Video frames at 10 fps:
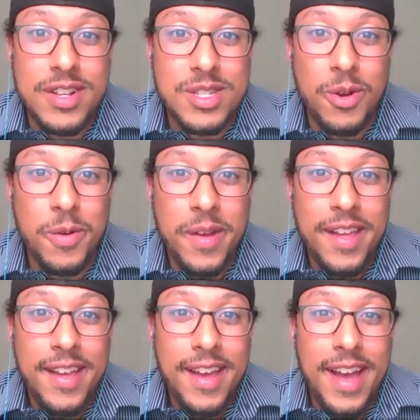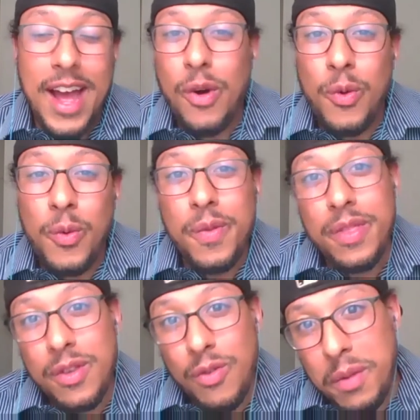So how
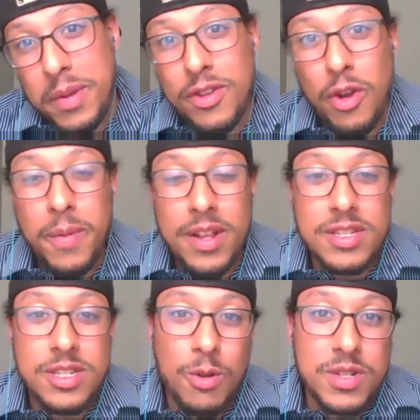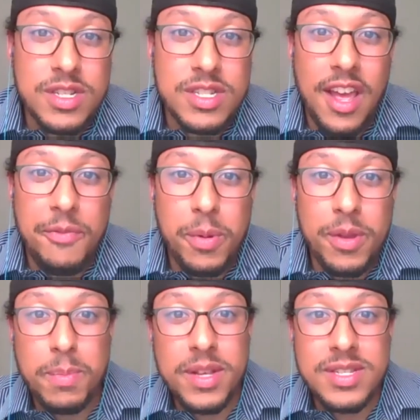Greg McDermott and his coaching staff put
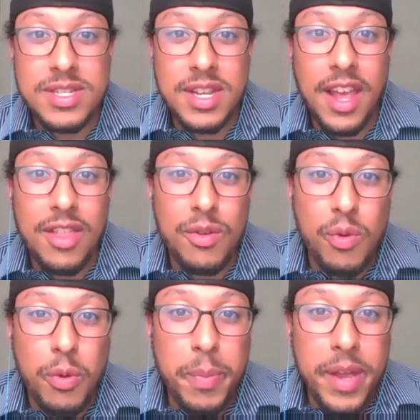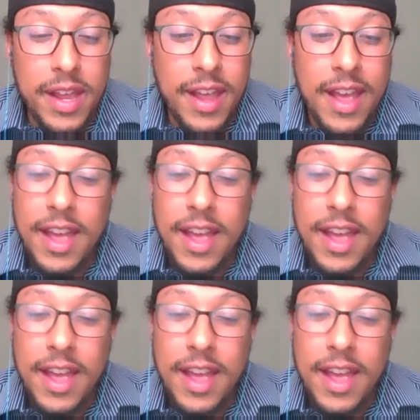the pieces together will be